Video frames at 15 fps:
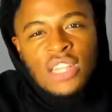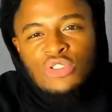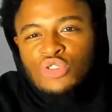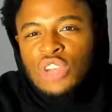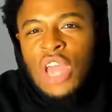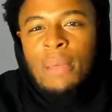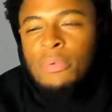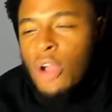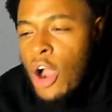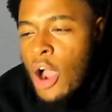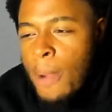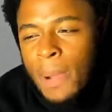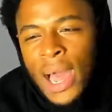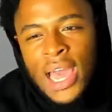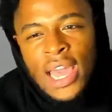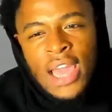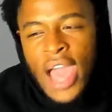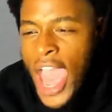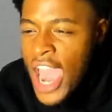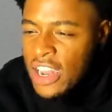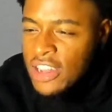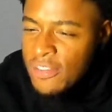His trap card probably got
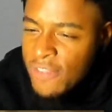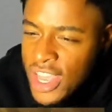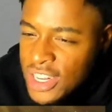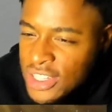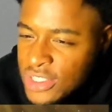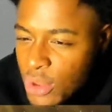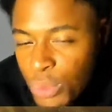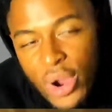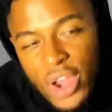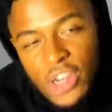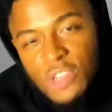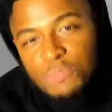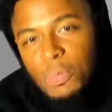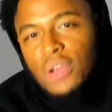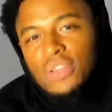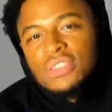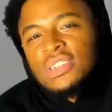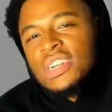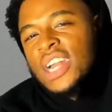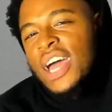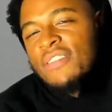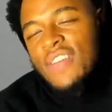activated somewhere in his personal
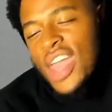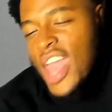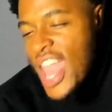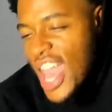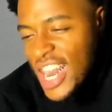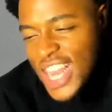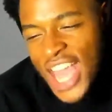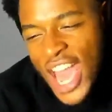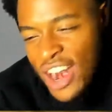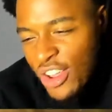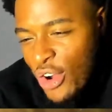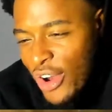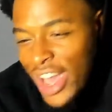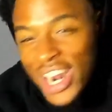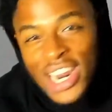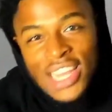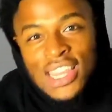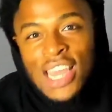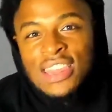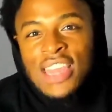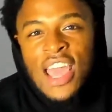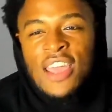life, and he had to go ahead and let
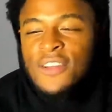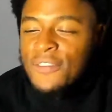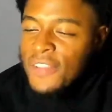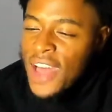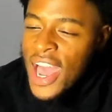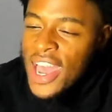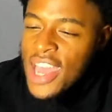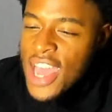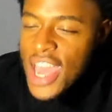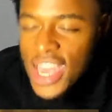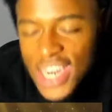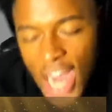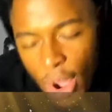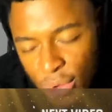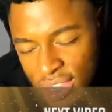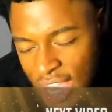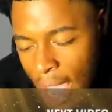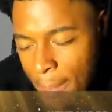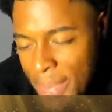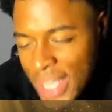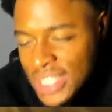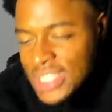that thing fly. Now, with
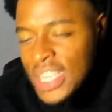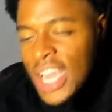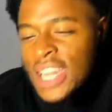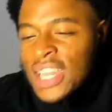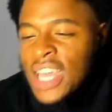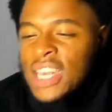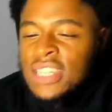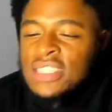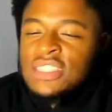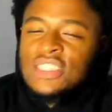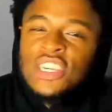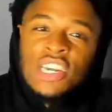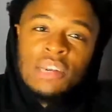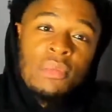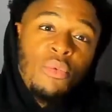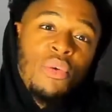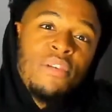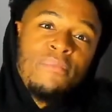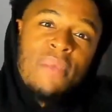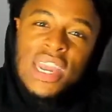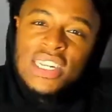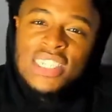that being said, ladies and gentlemen, we
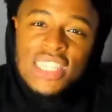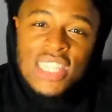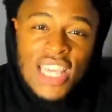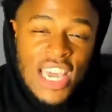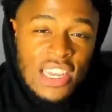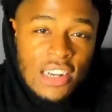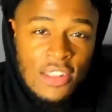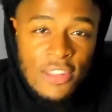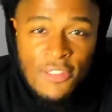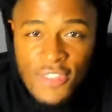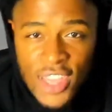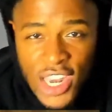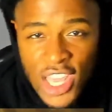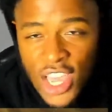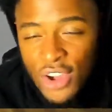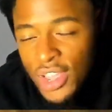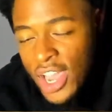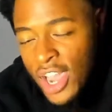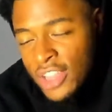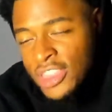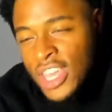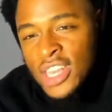made it to the end of the video.
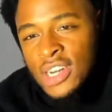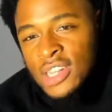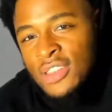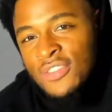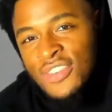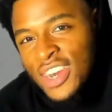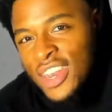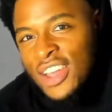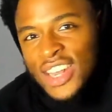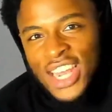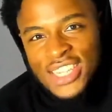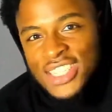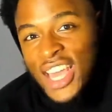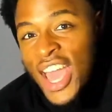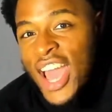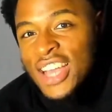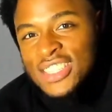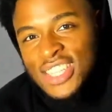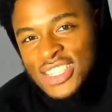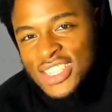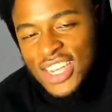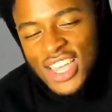Here at the end of the video, I like to ask
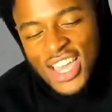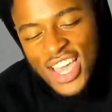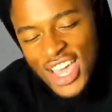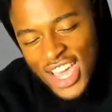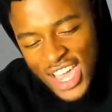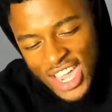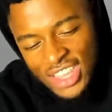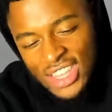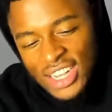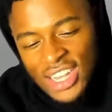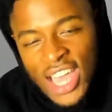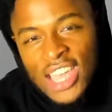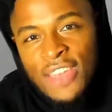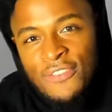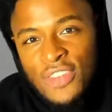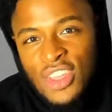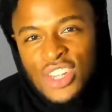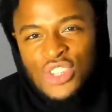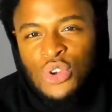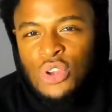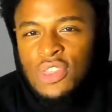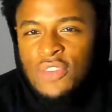that you Hit the like if you
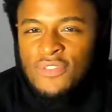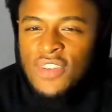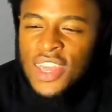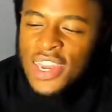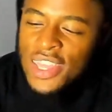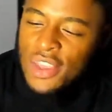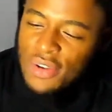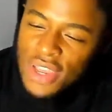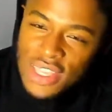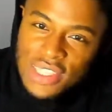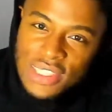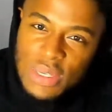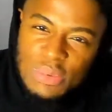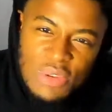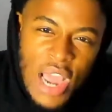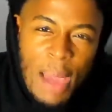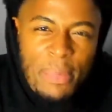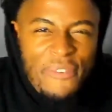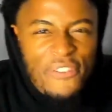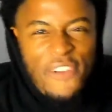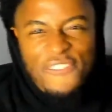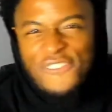enjoyed the video. Hit the subscribe
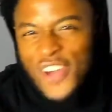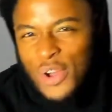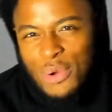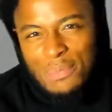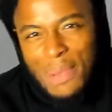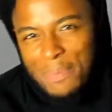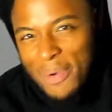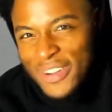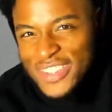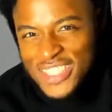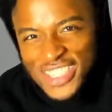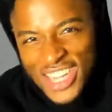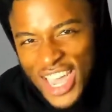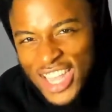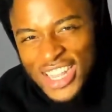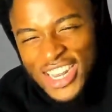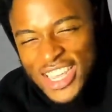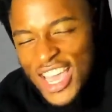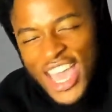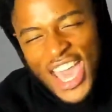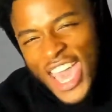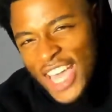if you fuck with my personality.
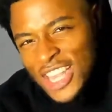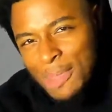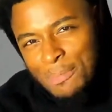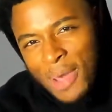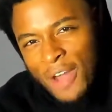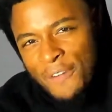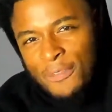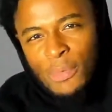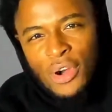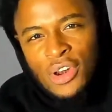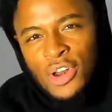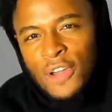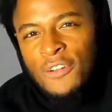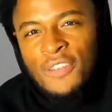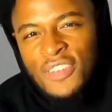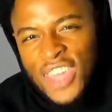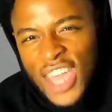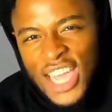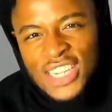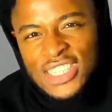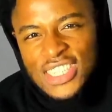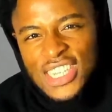Hit the bell for more
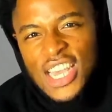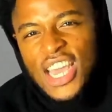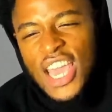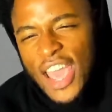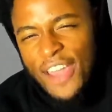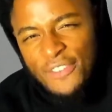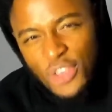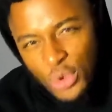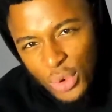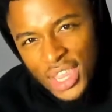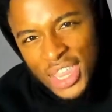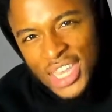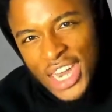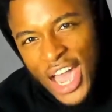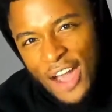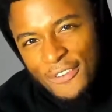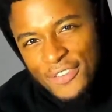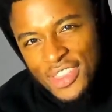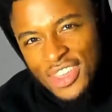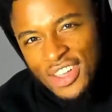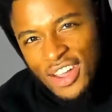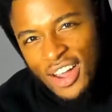notifications if you really down for
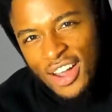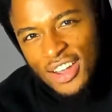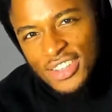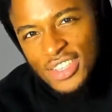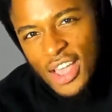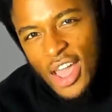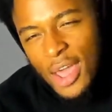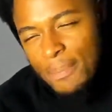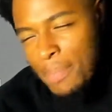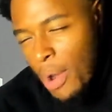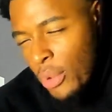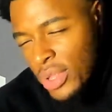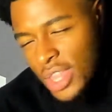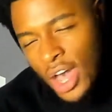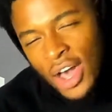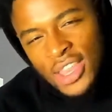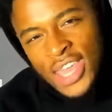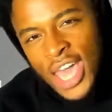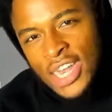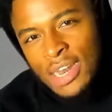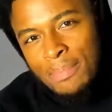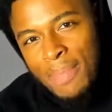the cause. But with all
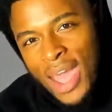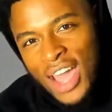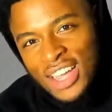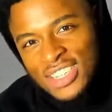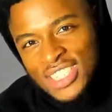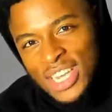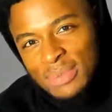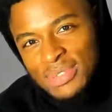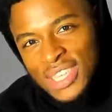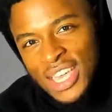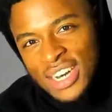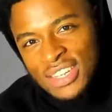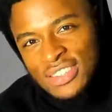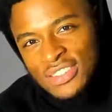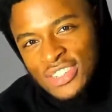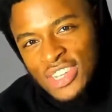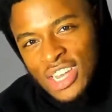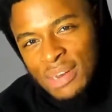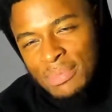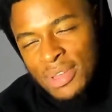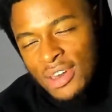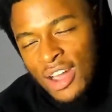that in the bag of chips, ladies and
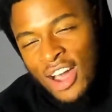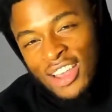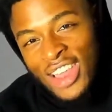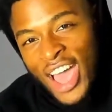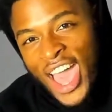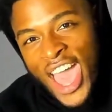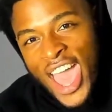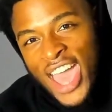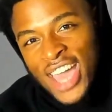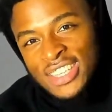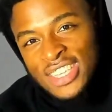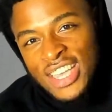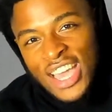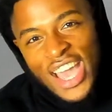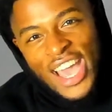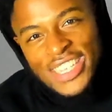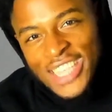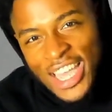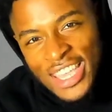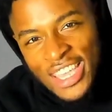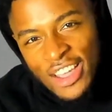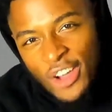gentlemen, all I ask is
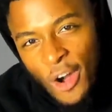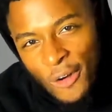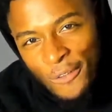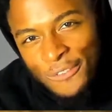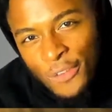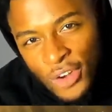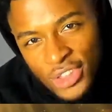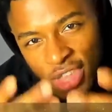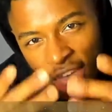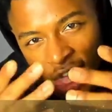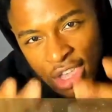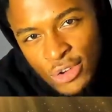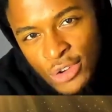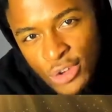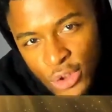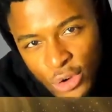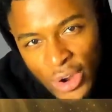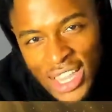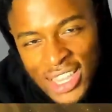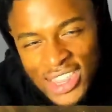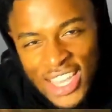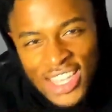that you go forth and you do
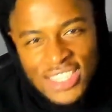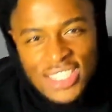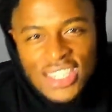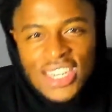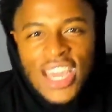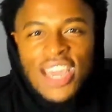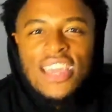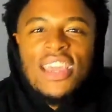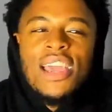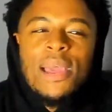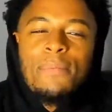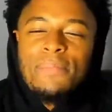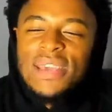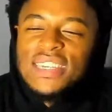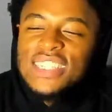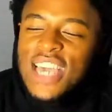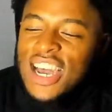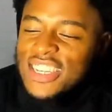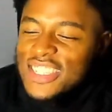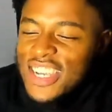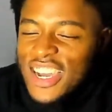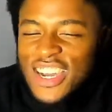great things today. Peace
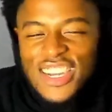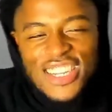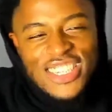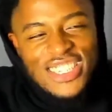out, y'all.